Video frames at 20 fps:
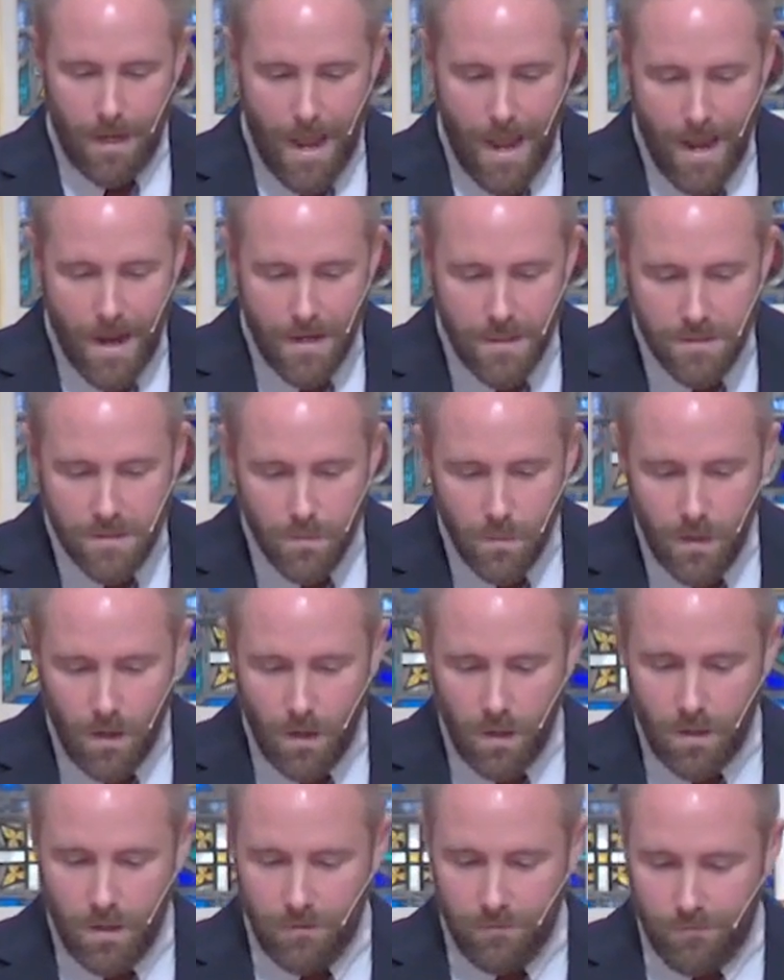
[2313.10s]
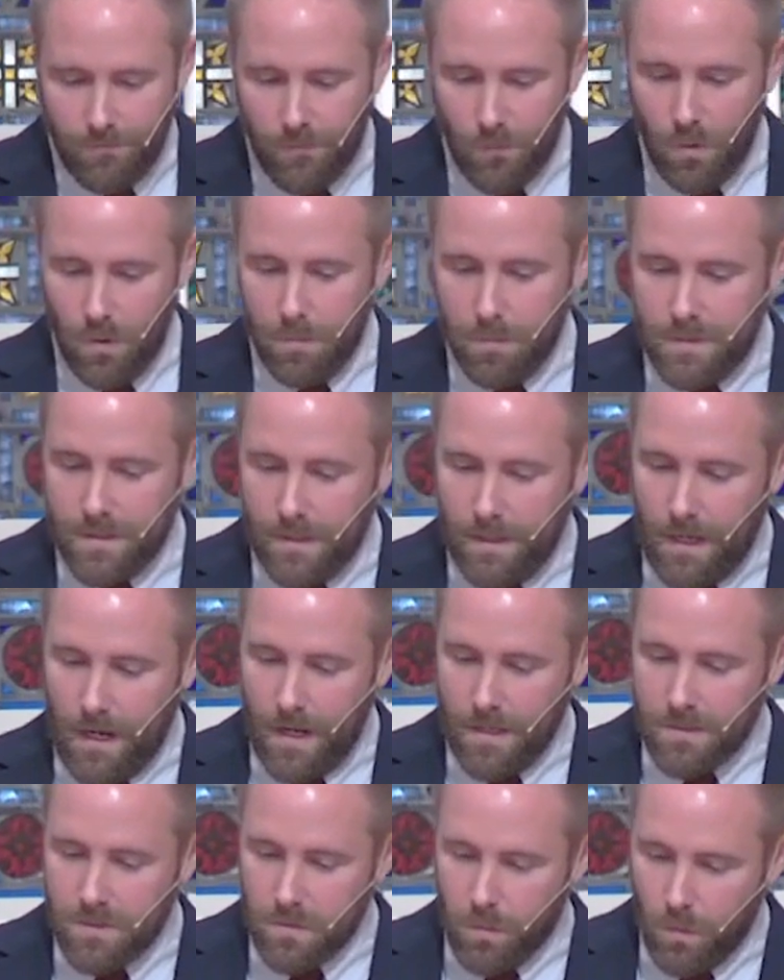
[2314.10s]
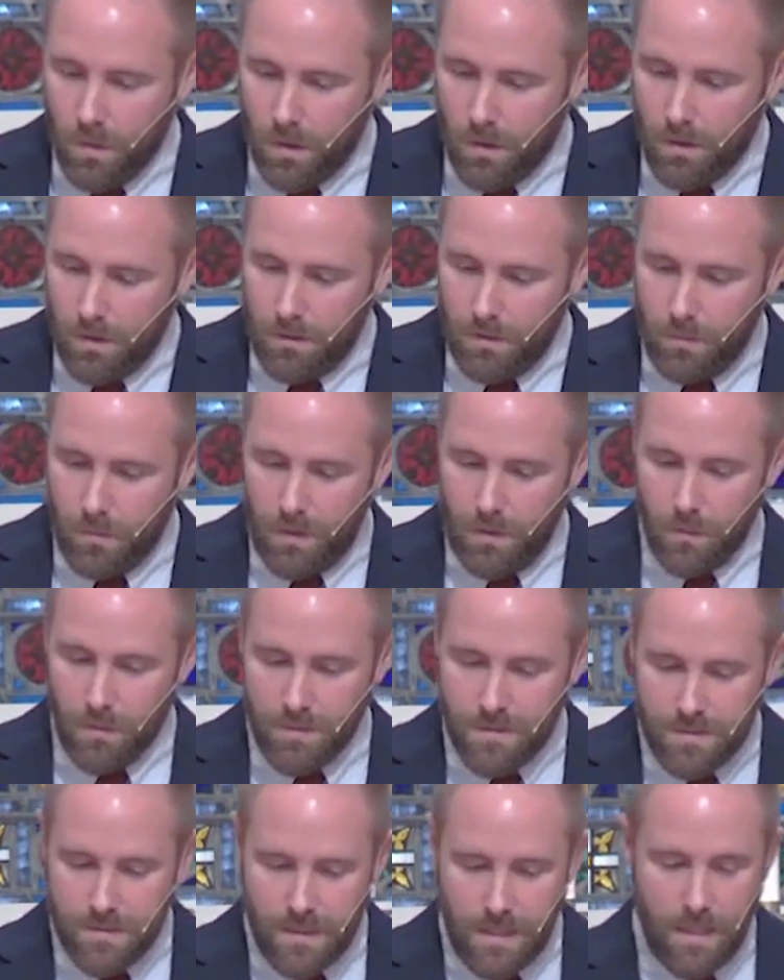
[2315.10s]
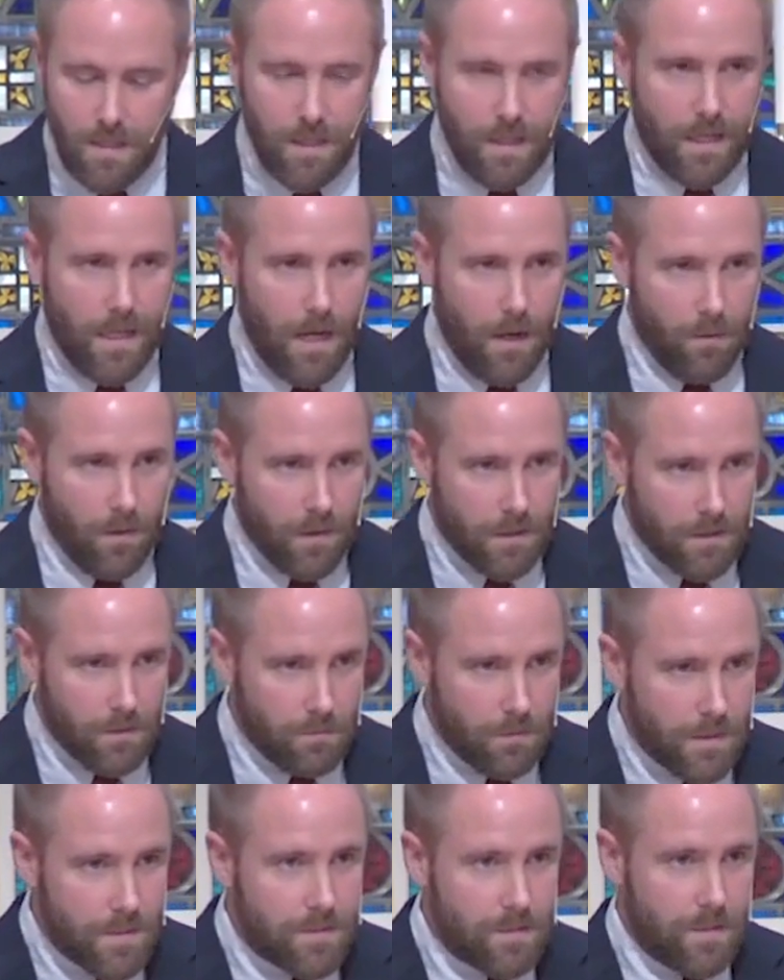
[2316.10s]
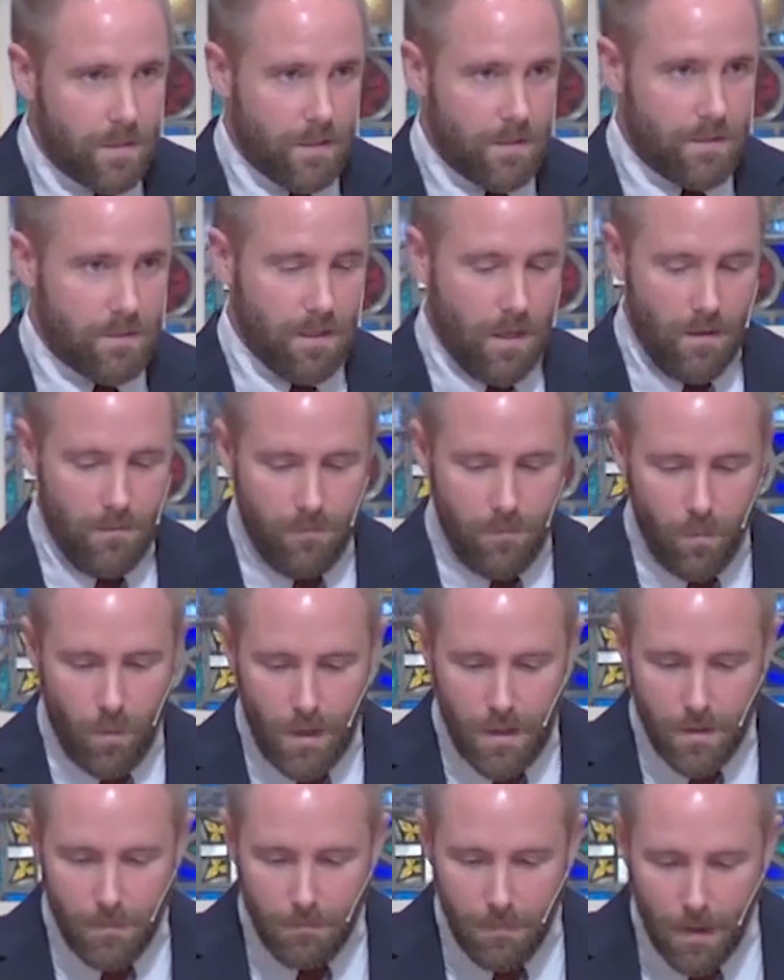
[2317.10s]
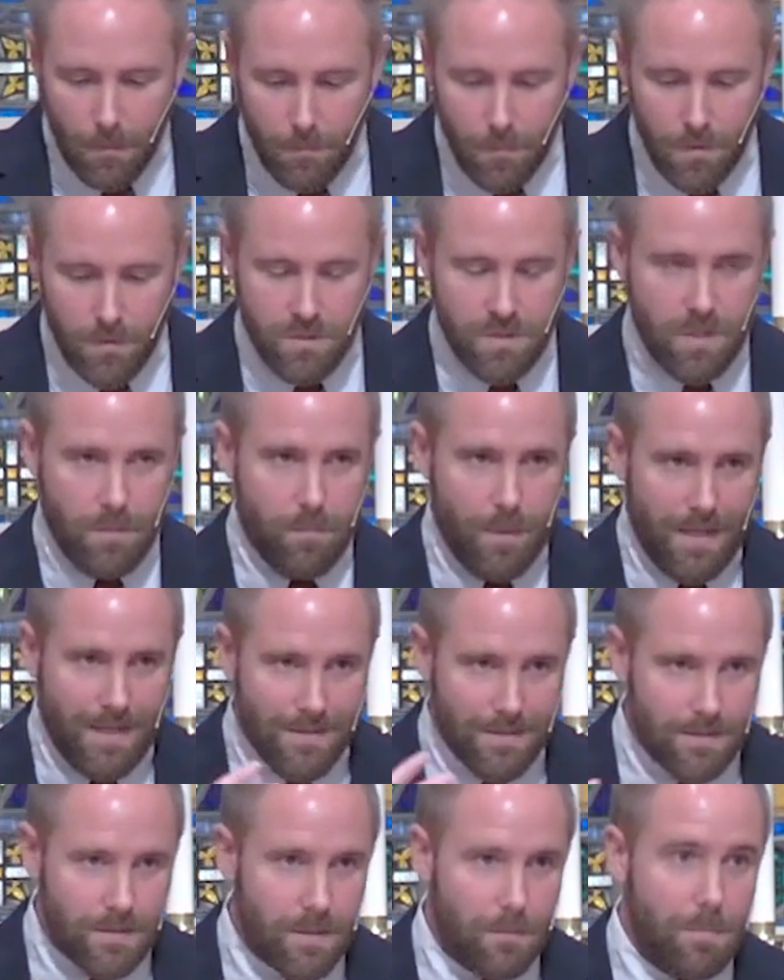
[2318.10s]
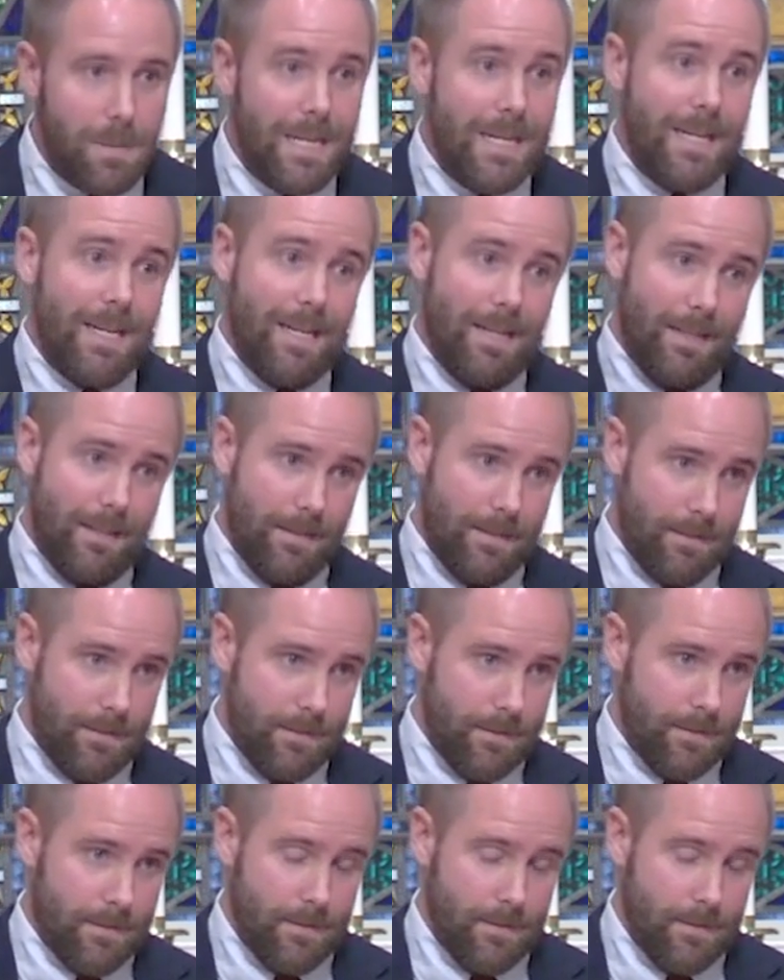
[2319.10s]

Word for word: And as we are conformed to God's word, we will see the characteristics of what membership is to be.